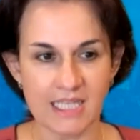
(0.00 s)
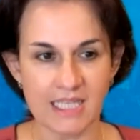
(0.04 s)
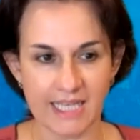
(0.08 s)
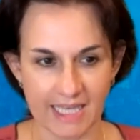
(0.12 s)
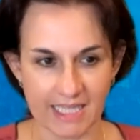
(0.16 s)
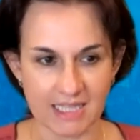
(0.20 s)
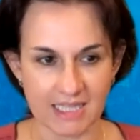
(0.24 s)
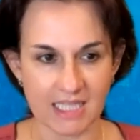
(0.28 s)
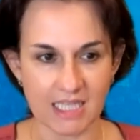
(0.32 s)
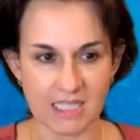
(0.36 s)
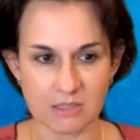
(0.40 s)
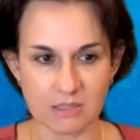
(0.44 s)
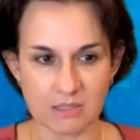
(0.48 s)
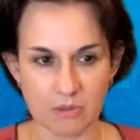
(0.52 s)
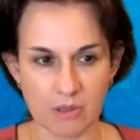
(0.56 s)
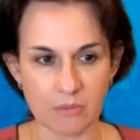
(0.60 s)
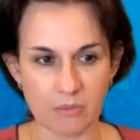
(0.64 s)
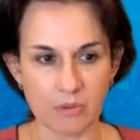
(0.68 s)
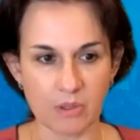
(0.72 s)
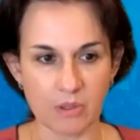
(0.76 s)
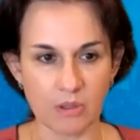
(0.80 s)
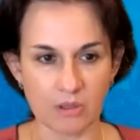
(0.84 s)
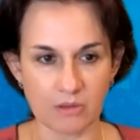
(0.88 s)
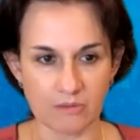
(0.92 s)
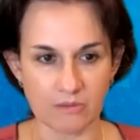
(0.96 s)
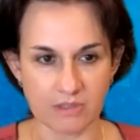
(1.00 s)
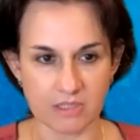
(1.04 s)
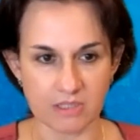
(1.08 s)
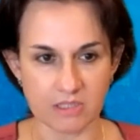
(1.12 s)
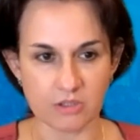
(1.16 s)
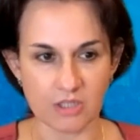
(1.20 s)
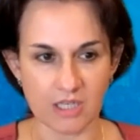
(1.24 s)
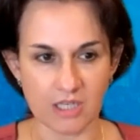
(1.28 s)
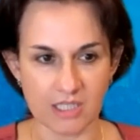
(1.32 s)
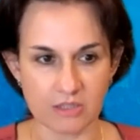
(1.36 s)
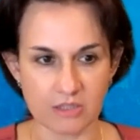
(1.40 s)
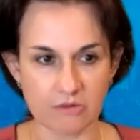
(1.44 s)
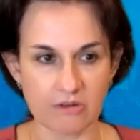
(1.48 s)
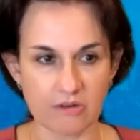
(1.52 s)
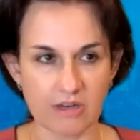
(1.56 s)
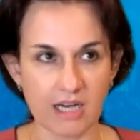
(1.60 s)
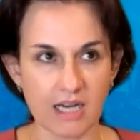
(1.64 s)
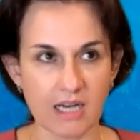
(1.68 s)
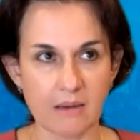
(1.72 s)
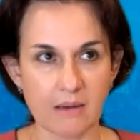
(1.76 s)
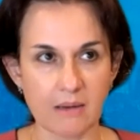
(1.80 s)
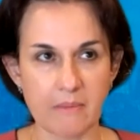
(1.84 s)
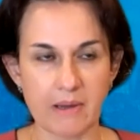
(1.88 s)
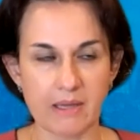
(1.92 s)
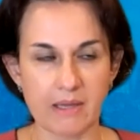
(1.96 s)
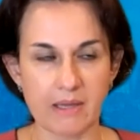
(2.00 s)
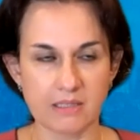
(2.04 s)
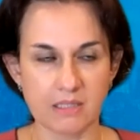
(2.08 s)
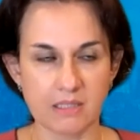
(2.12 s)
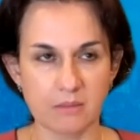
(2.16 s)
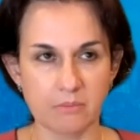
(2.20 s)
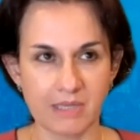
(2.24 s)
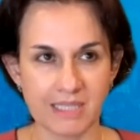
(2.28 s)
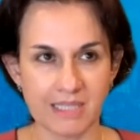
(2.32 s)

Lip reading: And that's why we always try to recommend it.